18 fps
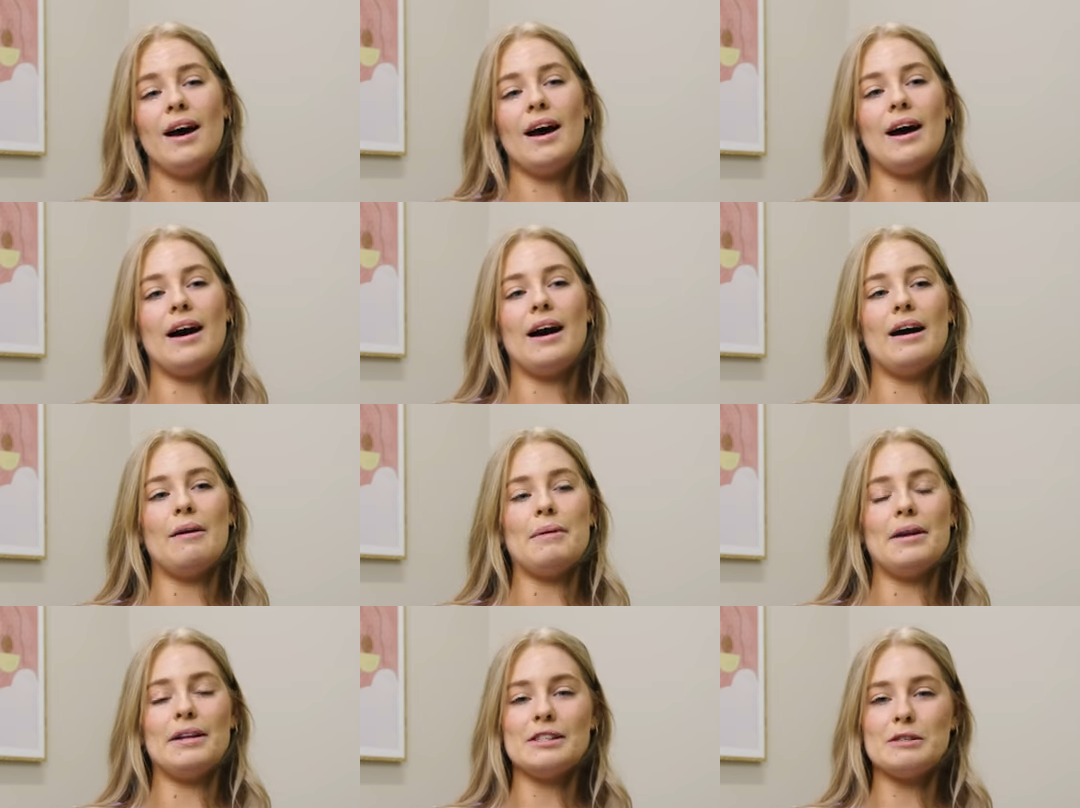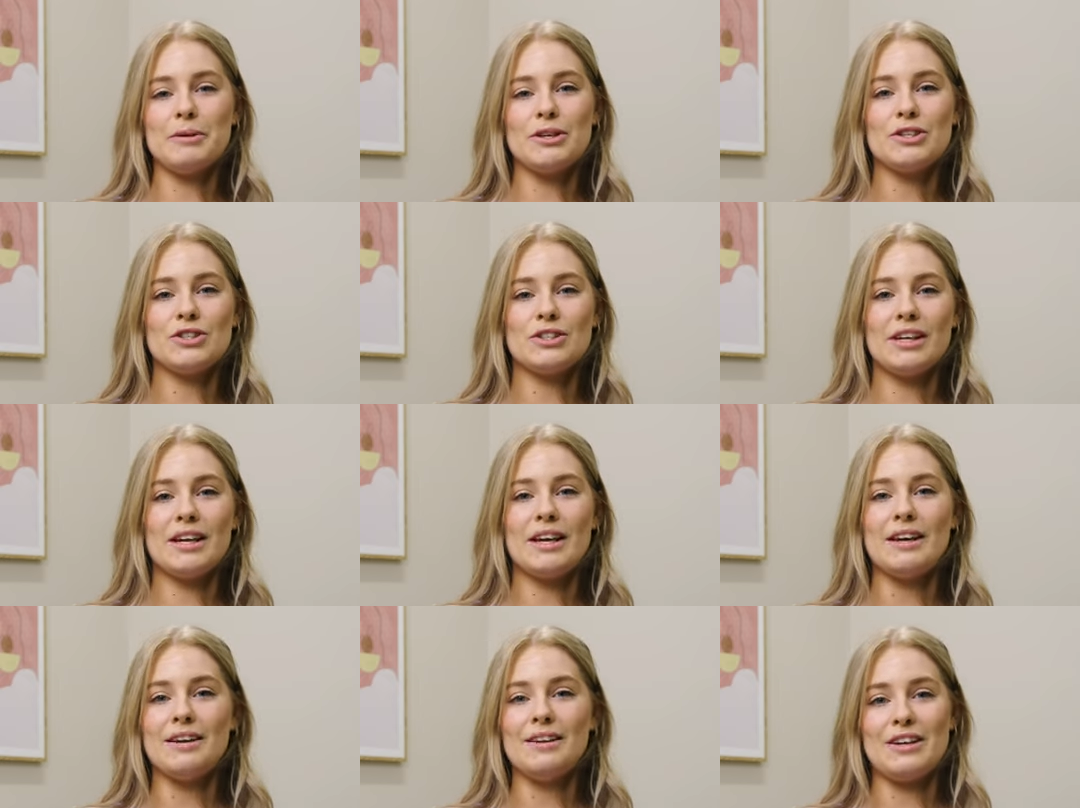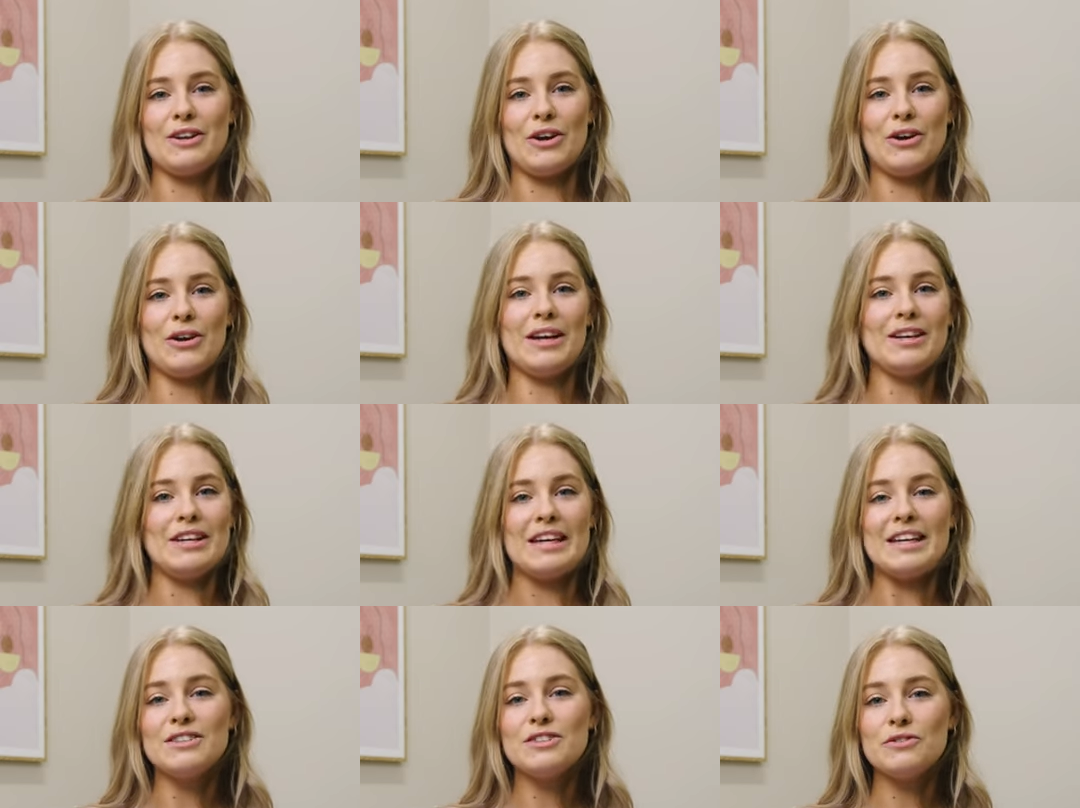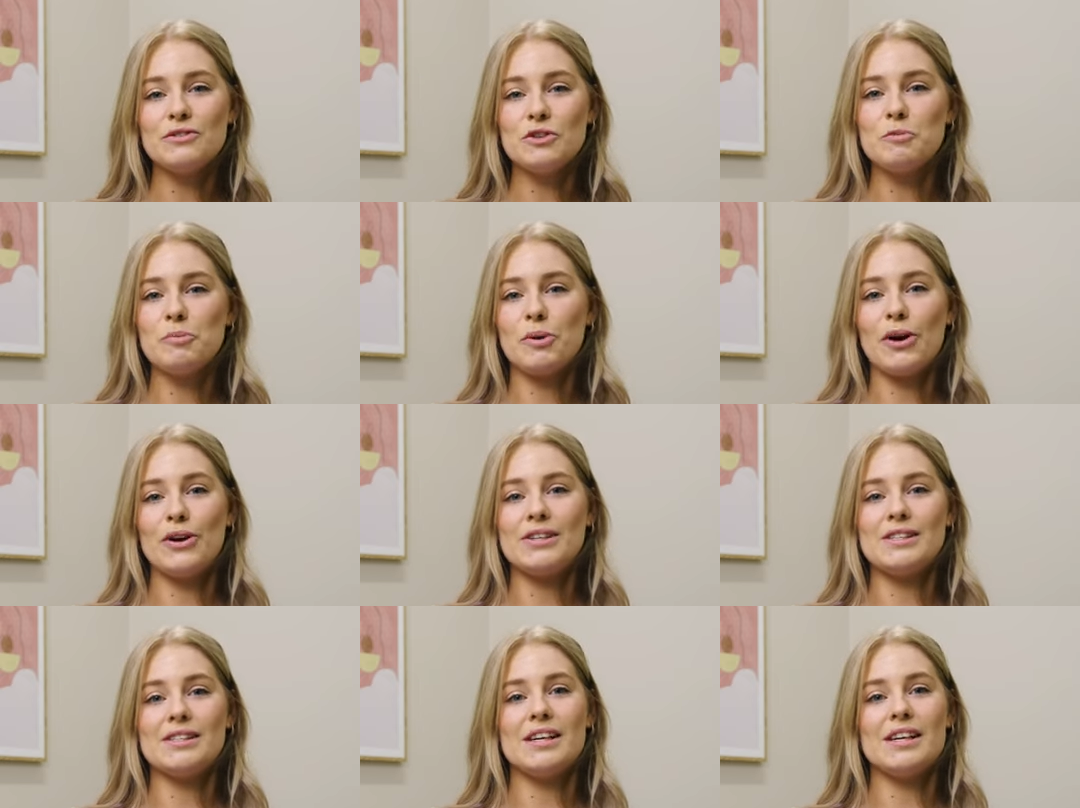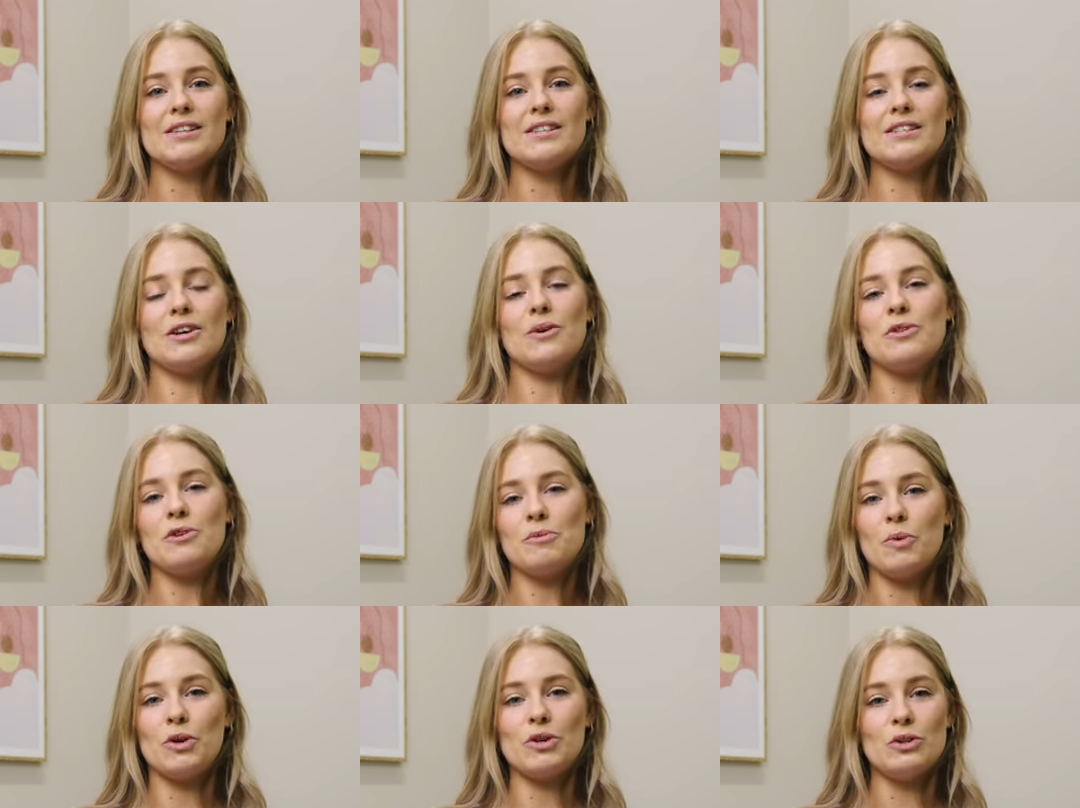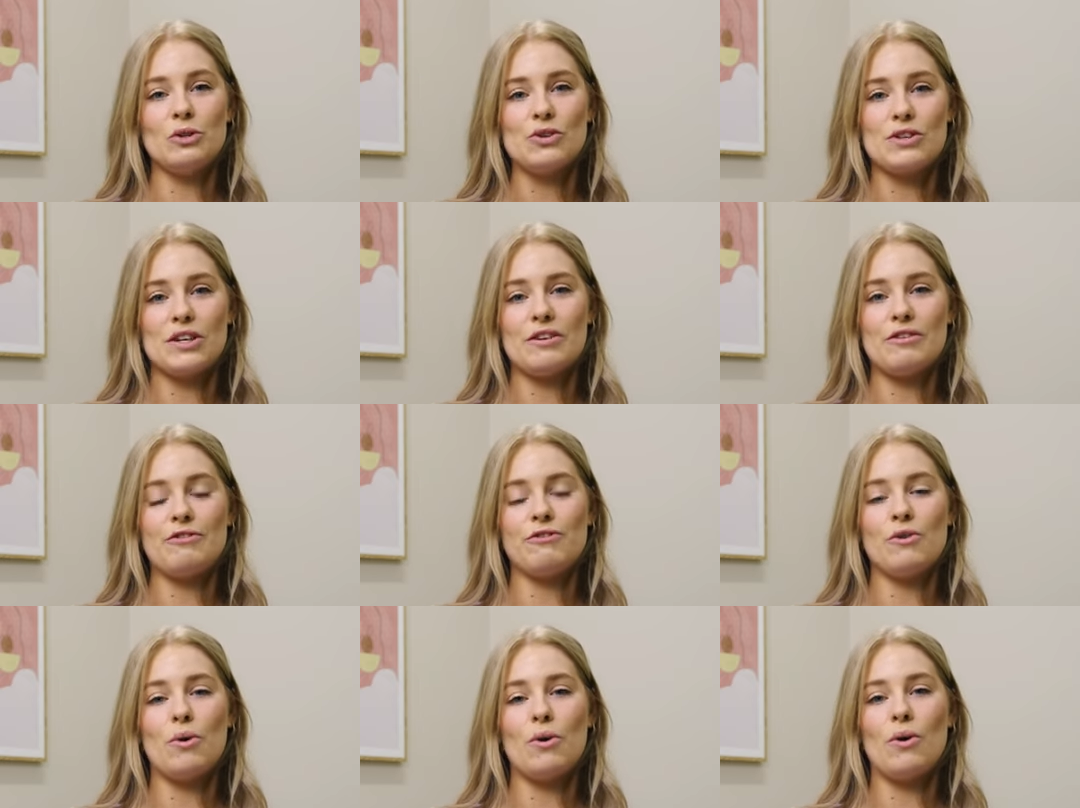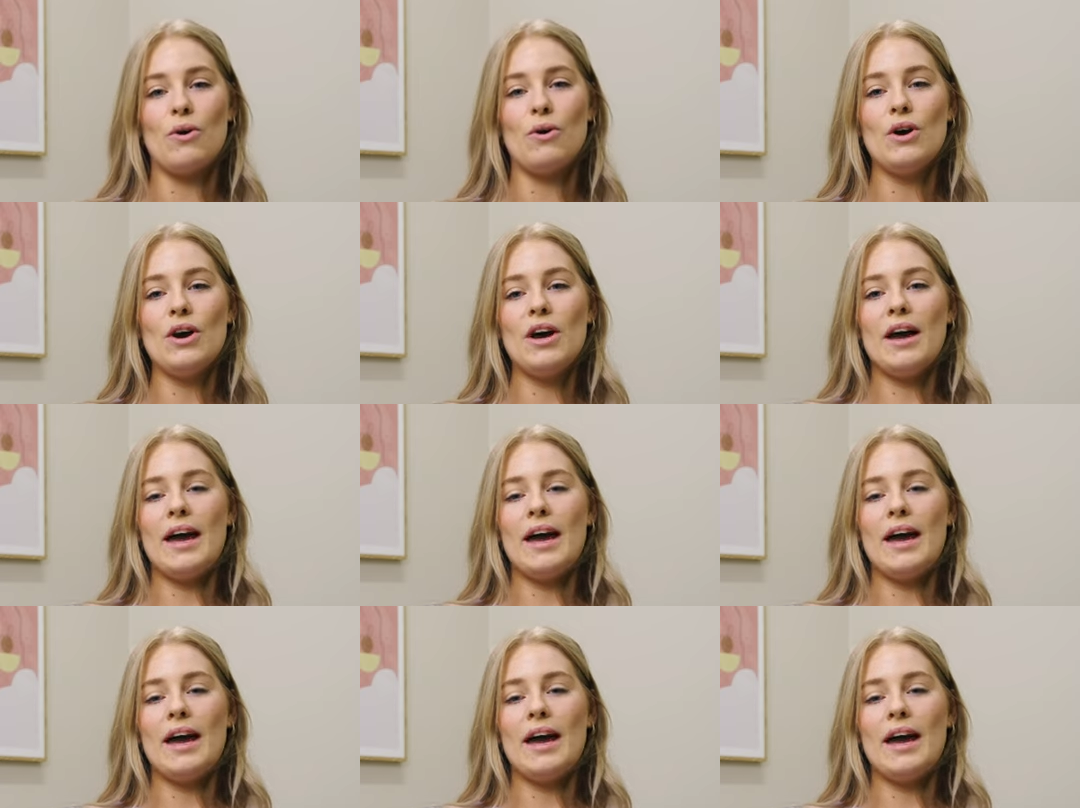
and especially, you know, in the interview process, tell them what you're looking for,